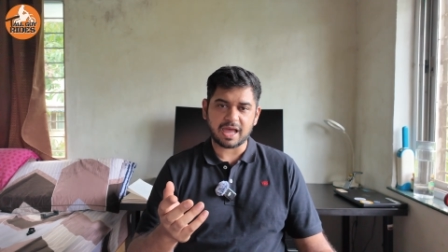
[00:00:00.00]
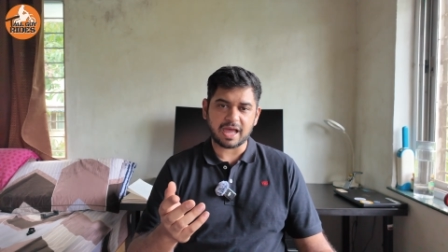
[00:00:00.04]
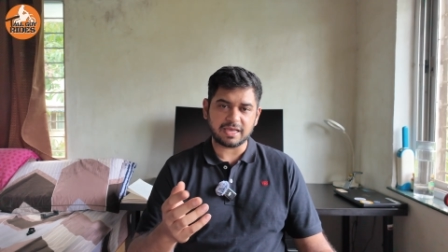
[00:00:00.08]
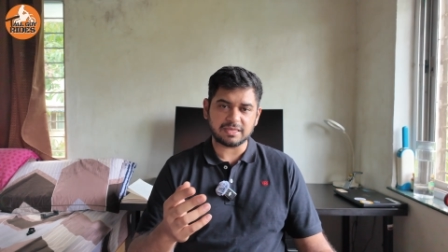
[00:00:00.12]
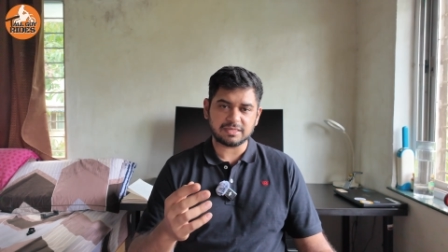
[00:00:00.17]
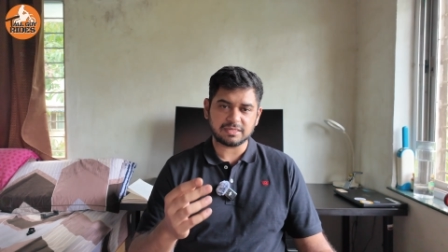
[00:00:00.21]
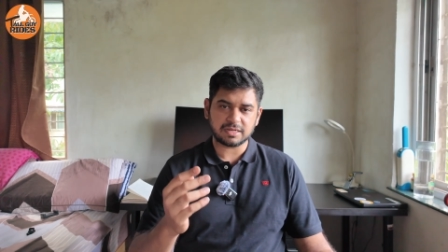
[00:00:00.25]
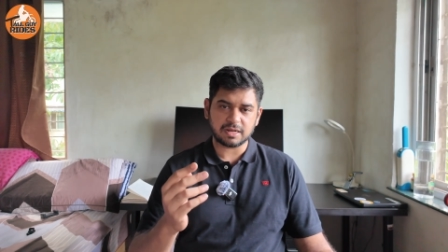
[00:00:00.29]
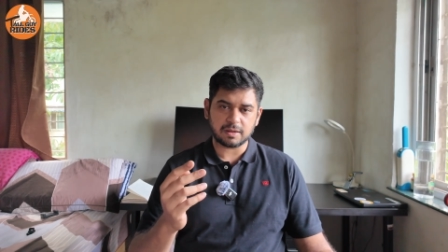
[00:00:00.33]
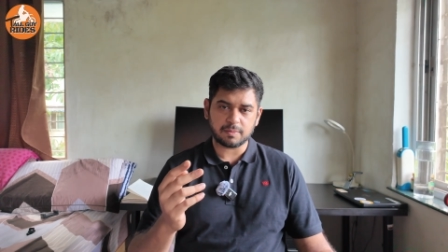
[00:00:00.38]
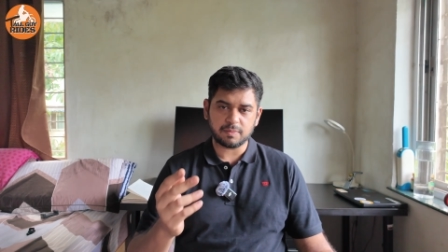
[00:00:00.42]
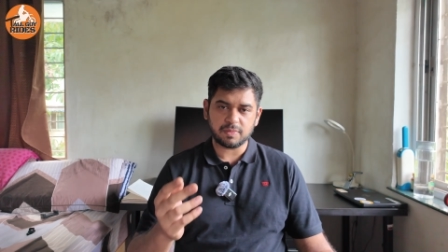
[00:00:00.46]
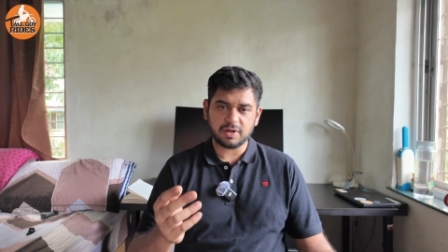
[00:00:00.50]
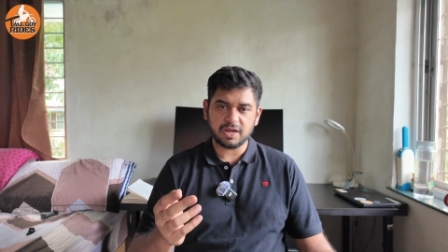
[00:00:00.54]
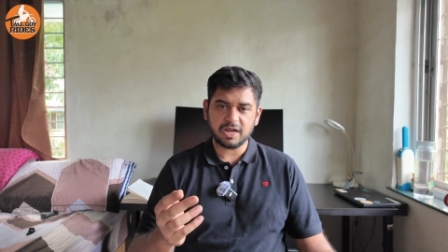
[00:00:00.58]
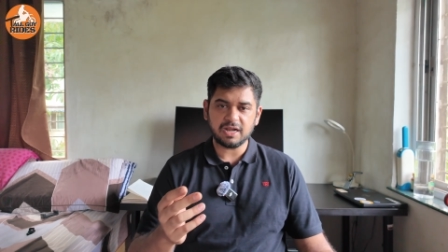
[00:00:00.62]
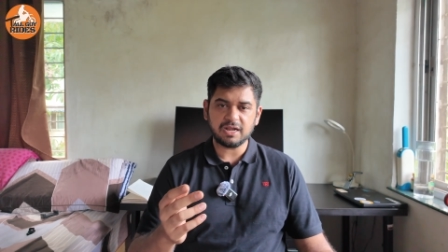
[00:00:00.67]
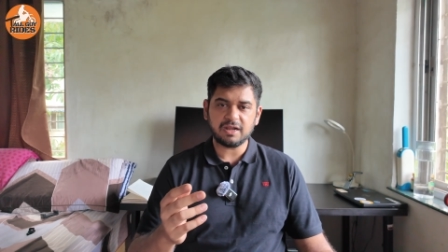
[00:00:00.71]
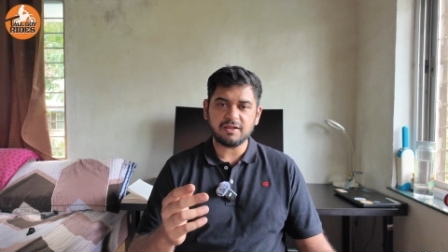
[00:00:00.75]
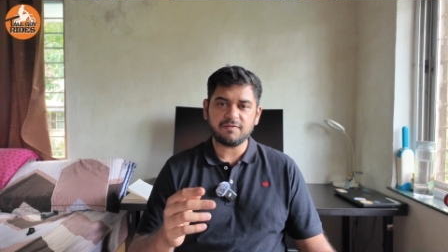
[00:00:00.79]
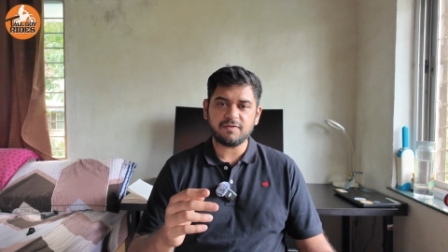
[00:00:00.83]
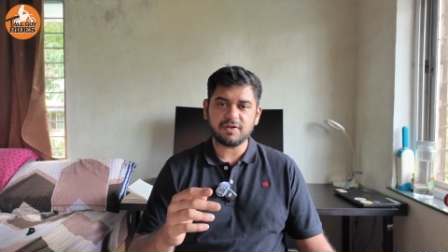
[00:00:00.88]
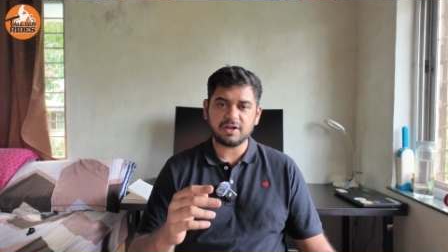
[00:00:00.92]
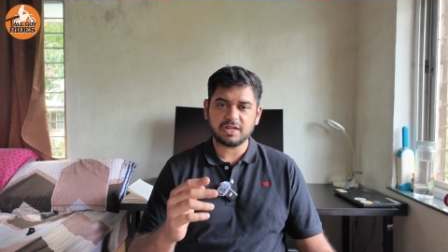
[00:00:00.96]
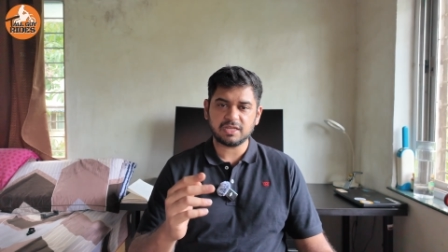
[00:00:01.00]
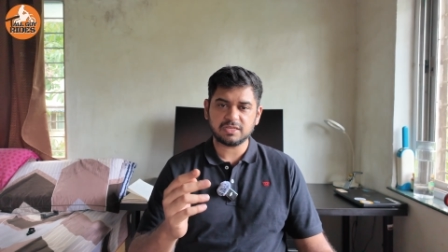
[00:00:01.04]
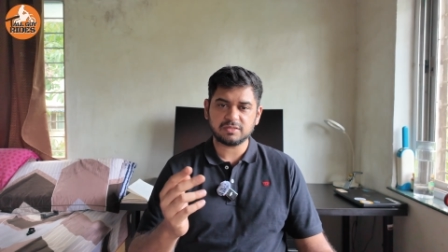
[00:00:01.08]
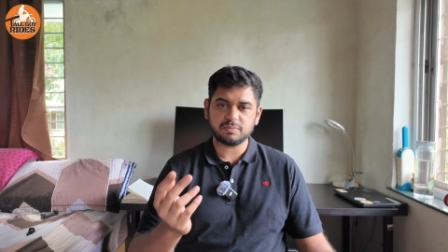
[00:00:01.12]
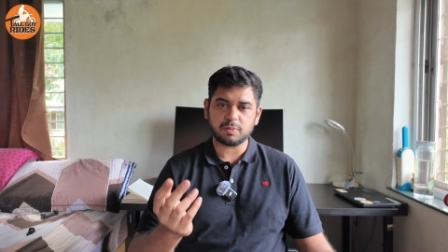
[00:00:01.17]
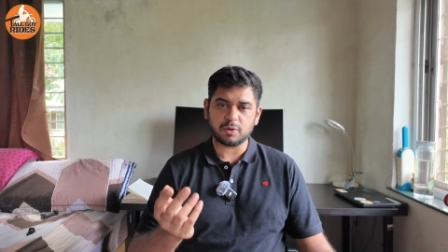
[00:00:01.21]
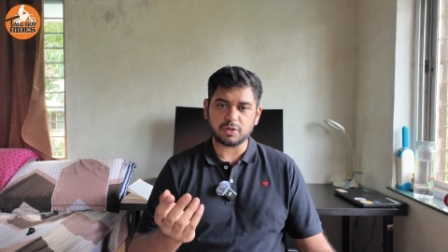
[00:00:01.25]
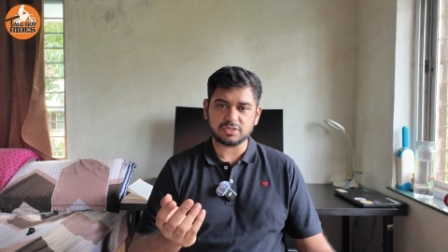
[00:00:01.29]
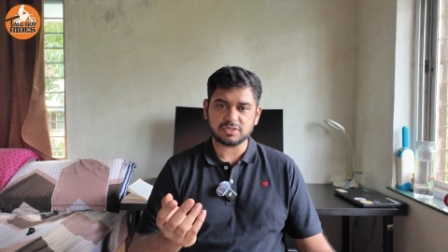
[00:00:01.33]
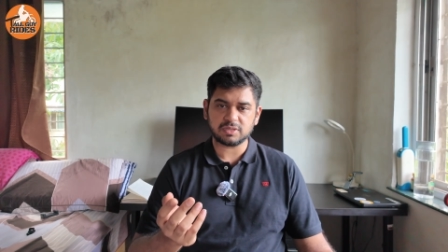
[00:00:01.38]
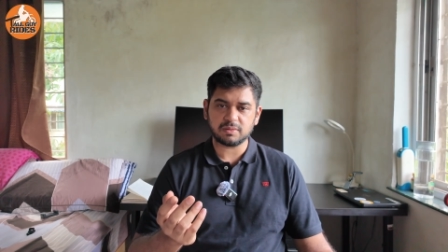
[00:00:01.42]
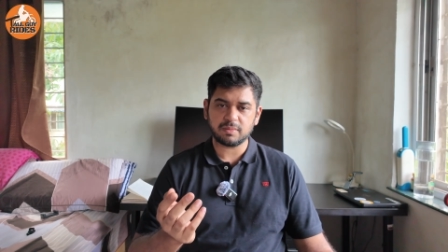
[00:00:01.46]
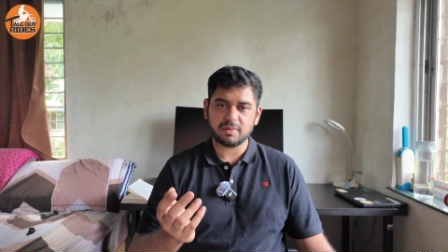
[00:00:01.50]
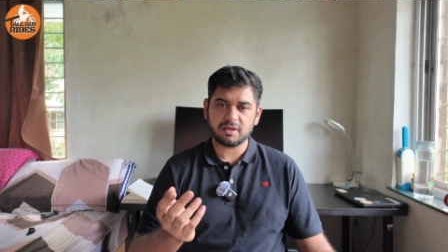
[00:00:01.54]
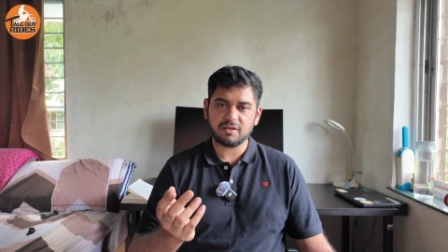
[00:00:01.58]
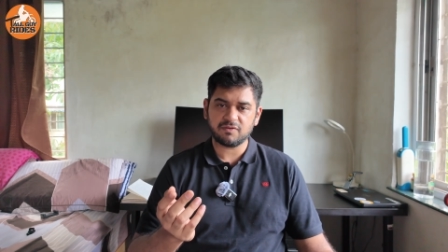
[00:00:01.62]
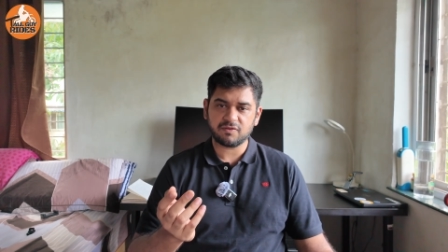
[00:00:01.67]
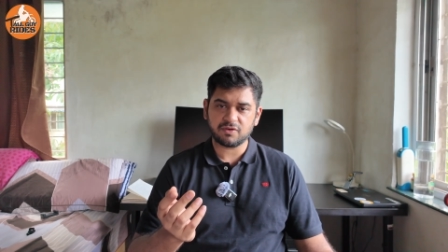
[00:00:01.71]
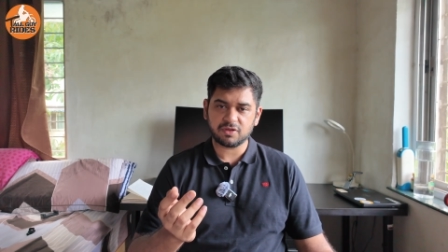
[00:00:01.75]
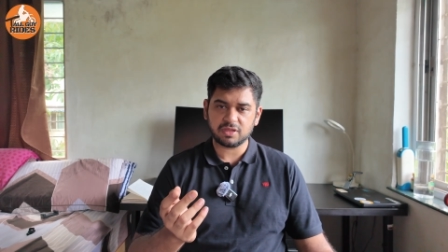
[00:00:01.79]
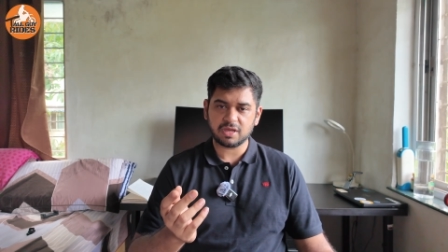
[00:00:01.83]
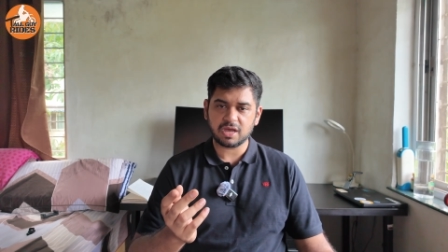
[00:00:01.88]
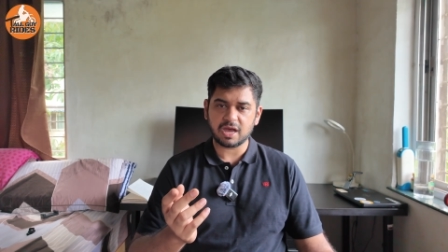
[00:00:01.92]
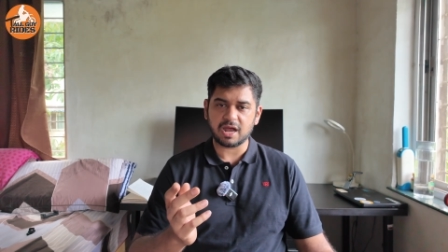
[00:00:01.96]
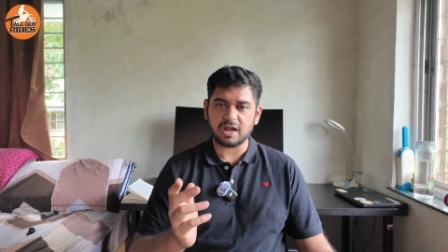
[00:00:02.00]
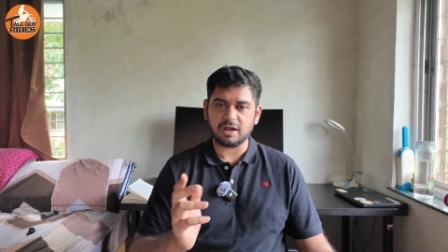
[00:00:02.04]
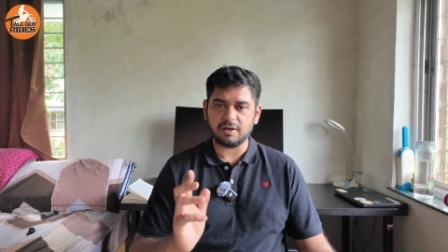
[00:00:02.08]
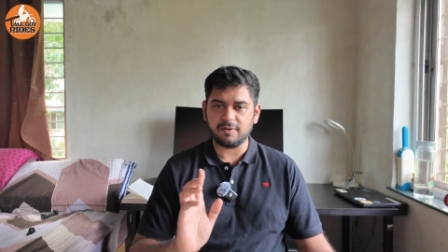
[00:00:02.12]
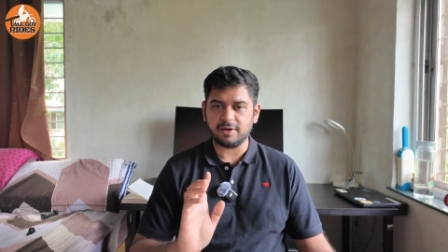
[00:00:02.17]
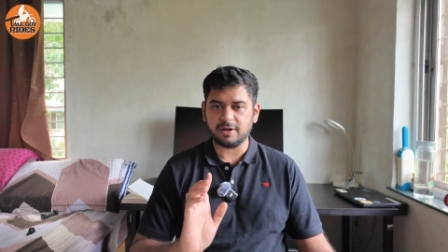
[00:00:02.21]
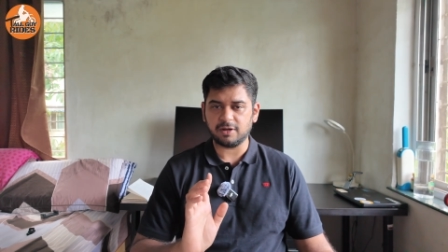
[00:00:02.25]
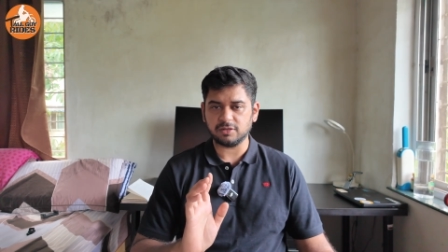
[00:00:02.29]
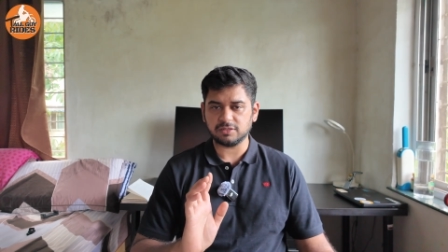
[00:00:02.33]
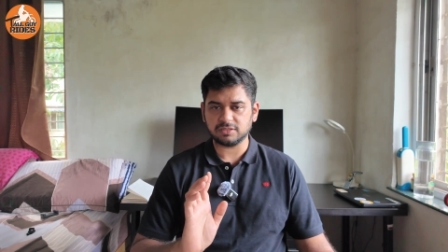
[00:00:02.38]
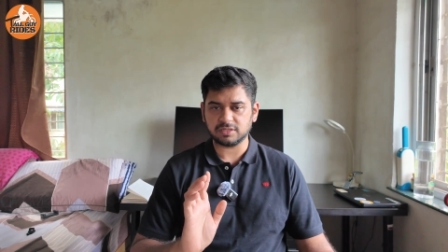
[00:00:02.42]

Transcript: as an update if it is possible for the hardware